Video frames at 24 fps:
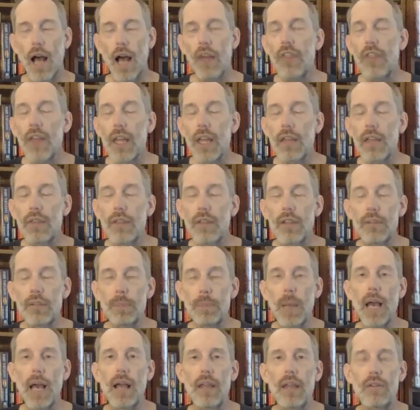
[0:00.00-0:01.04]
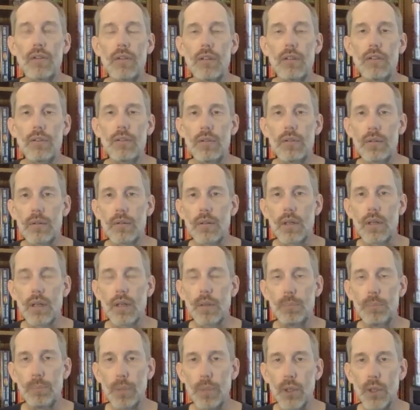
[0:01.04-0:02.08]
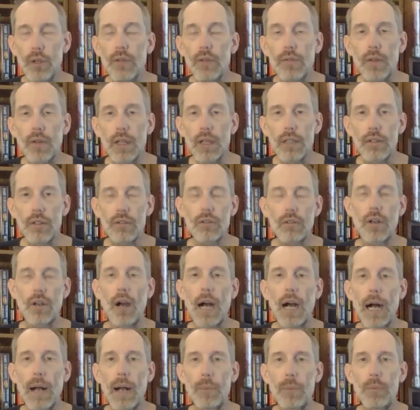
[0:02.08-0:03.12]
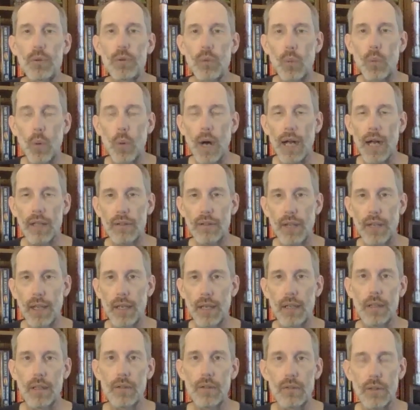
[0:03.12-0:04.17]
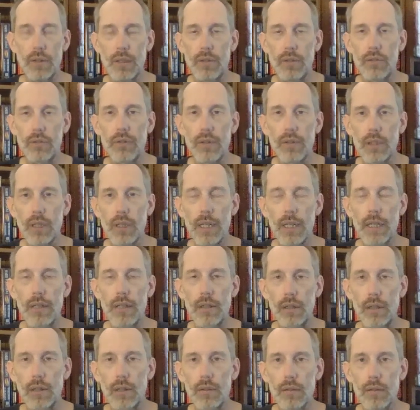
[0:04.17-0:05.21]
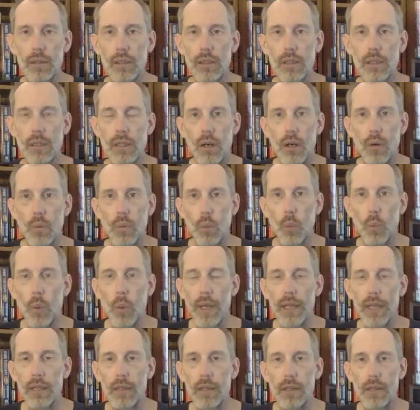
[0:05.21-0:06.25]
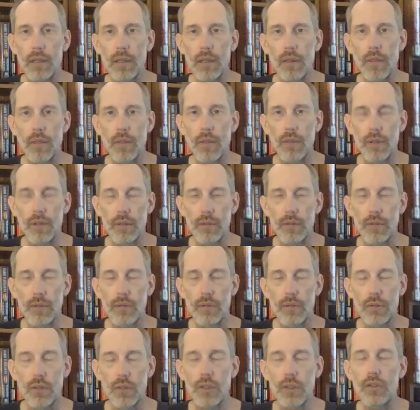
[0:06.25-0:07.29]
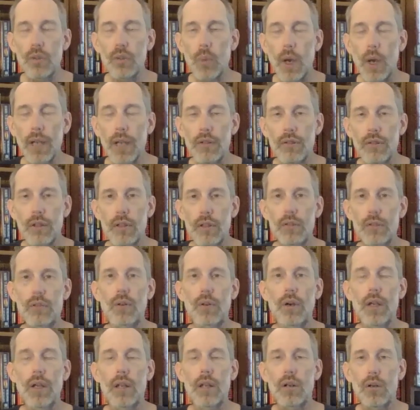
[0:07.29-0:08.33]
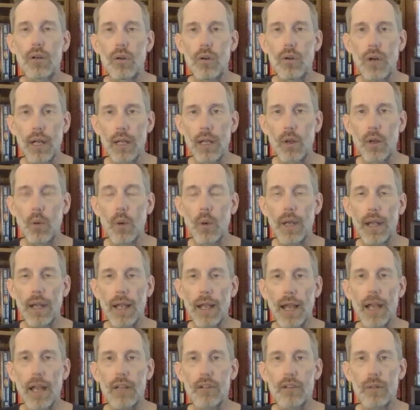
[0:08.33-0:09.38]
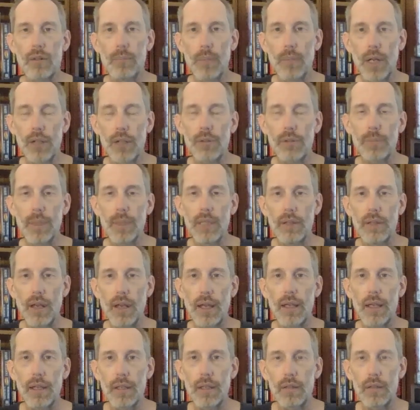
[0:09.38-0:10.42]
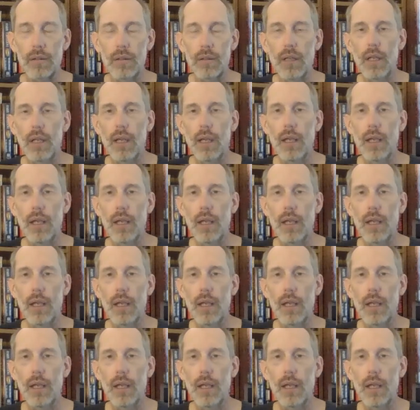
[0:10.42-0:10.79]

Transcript: I think this passage beautifully describes Tanis is the leader when the situation is critical and quick action must be taken.